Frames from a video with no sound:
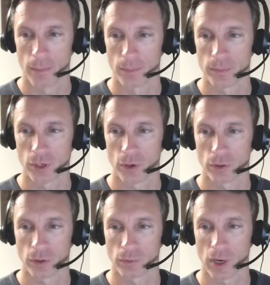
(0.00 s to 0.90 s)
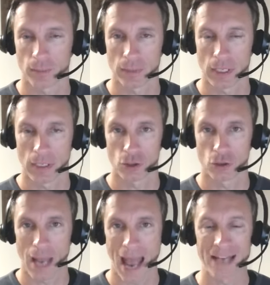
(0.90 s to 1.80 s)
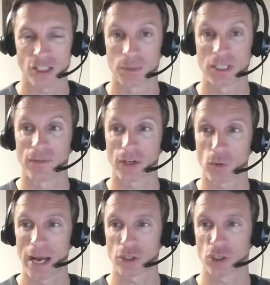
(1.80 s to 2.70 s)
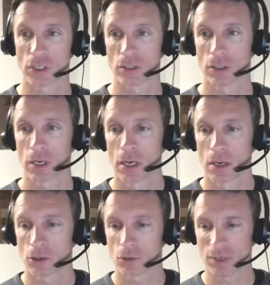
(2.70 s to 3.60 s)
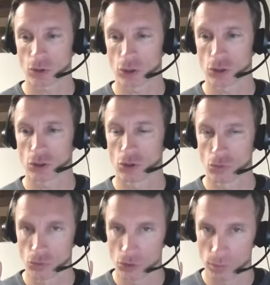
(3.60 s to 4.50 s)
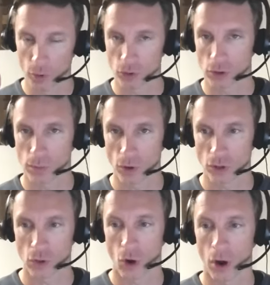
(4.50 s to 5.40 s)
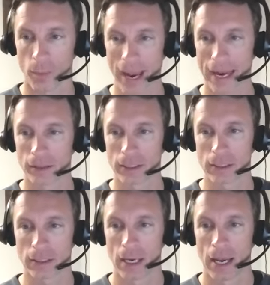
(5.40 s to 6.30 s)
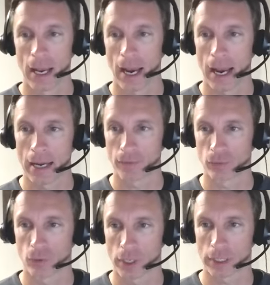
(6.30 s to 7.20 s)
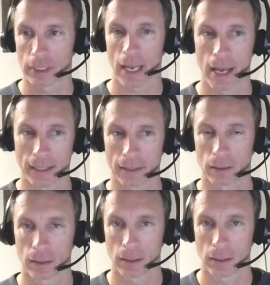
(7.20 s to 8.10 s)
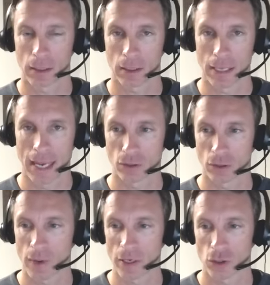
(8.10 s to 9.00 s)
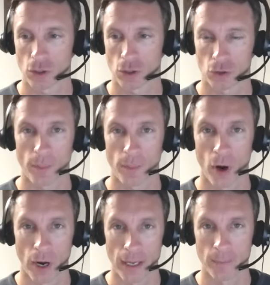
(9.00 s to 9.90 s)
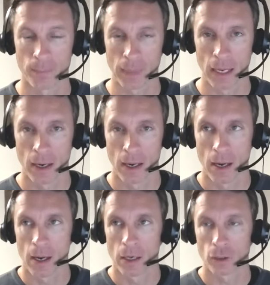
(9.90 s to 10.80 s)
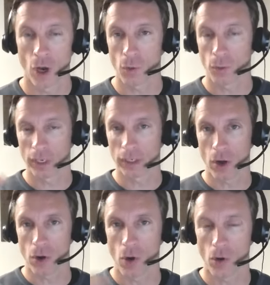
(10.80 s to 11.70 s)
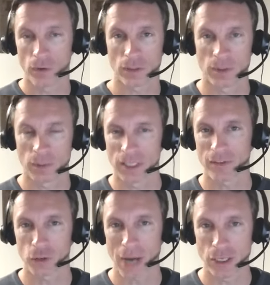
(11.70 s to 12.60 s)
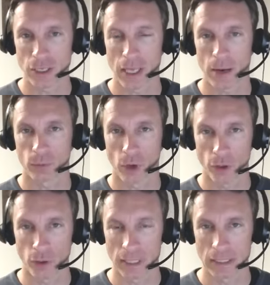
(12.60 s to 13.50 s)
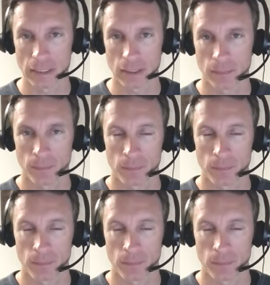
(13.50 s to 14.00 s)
So you're welcome to ask specific questions. Just make sure you post it to all panelists. And if Laura can answer the question, she'll jump on it. So we're going to go over some specific strategies to help grow your business